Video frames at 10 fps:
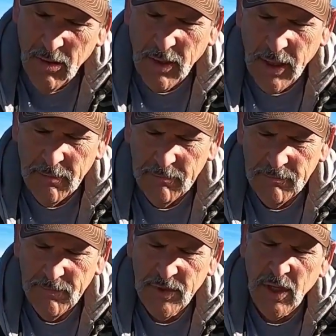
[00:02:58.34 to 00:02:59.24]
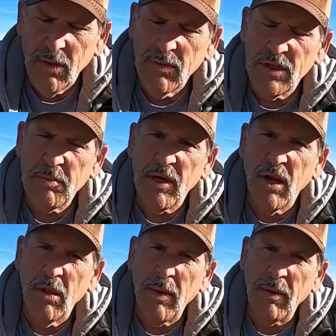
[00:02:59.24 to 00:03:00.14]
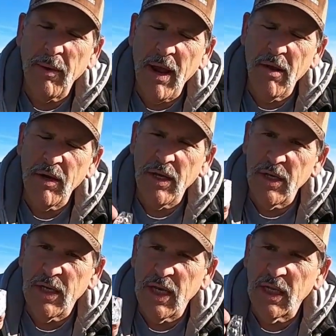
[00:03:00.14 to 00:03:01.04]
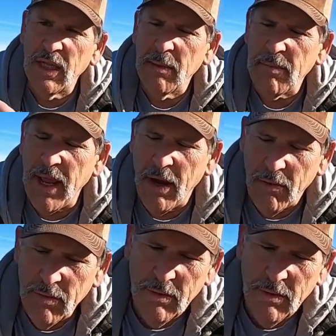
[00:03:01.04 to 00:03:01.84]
Okay, so you spin it all the way around and you get it clipped. Now,